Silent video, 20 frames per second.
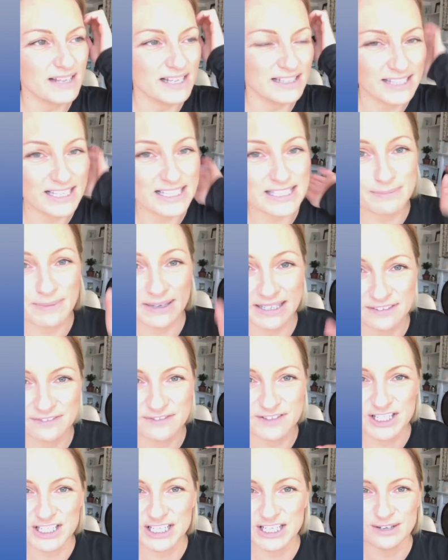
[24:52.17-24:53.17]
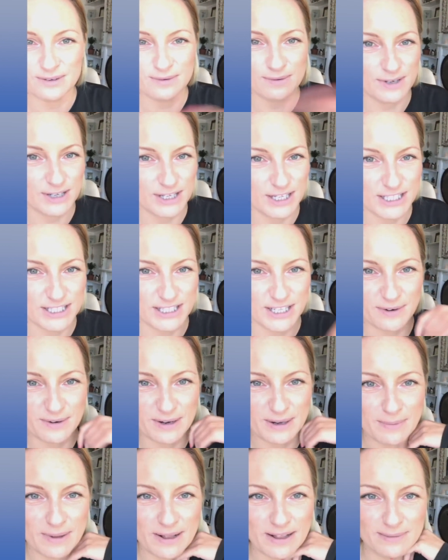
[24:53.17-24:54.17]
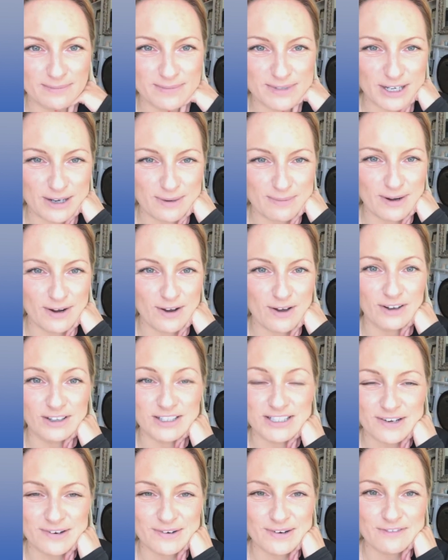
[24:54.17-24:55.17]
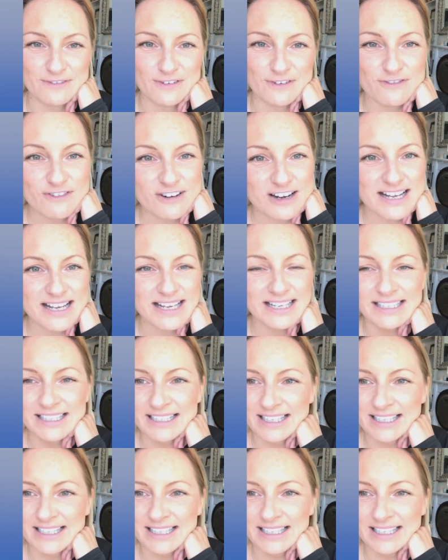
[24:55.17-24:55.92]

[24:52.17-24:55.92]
that's my gift to you. You're totally welcome to come along, totally for free.